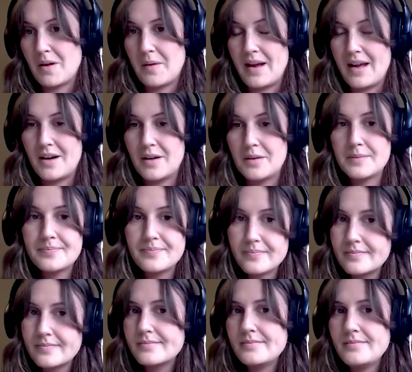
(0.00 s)
on my way out.
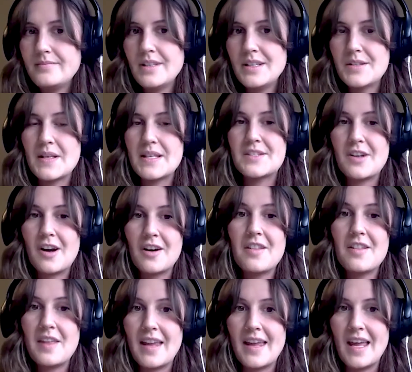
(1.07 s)
So I
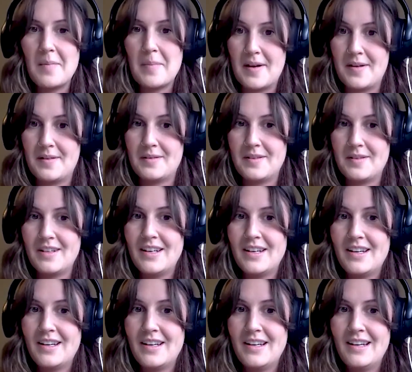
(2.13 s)
started thinking about
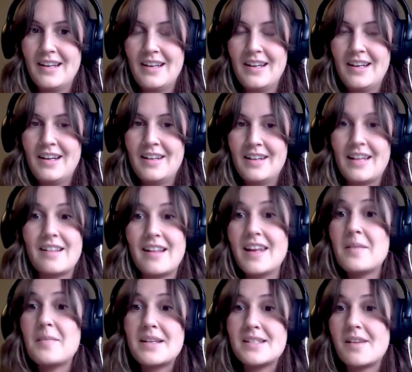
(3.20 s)
like
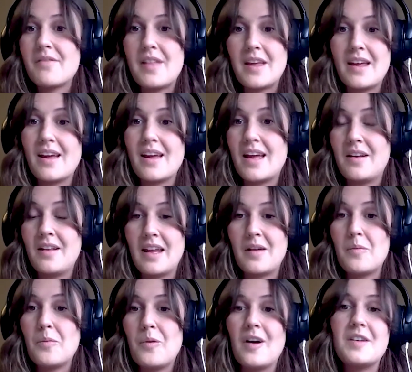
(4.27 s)
letting myself think again,
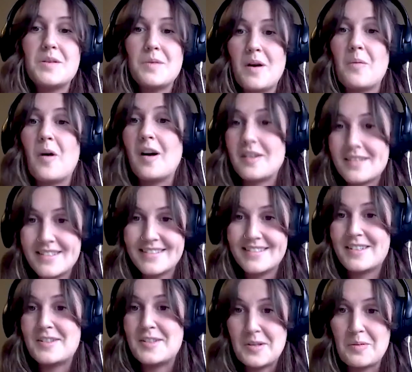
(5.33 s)
like, what do I want
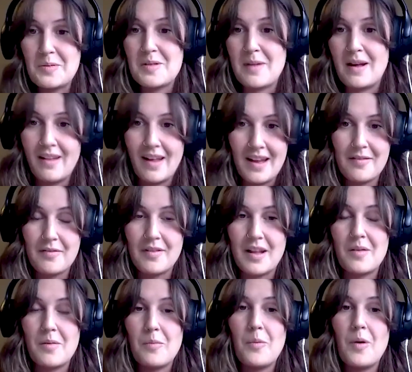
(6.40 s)
to do with my life?
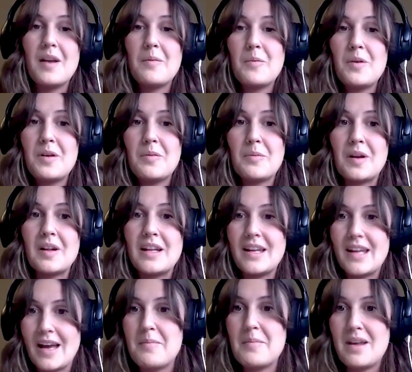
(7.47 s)
Like, what would
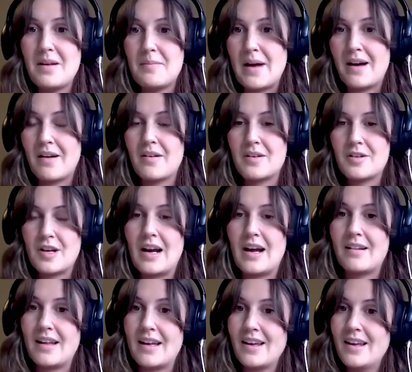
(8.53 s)
really get me back on
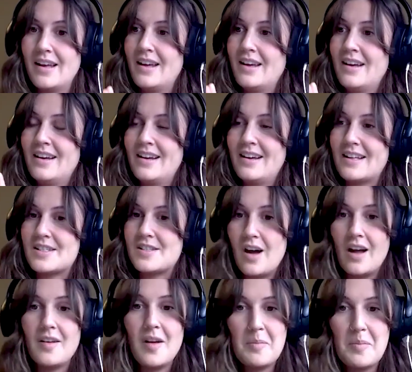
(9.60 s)
track? Like, it's
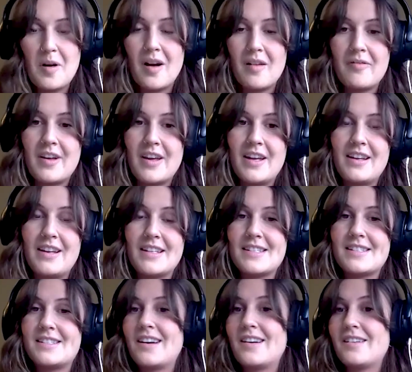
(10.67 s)
not nonprofit
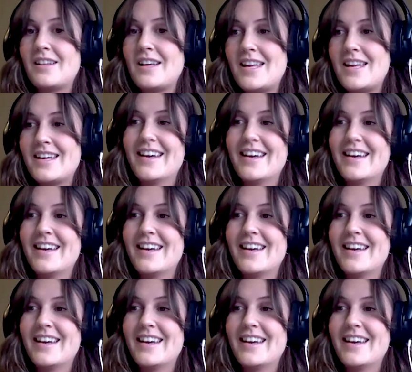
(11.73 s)
necessarily,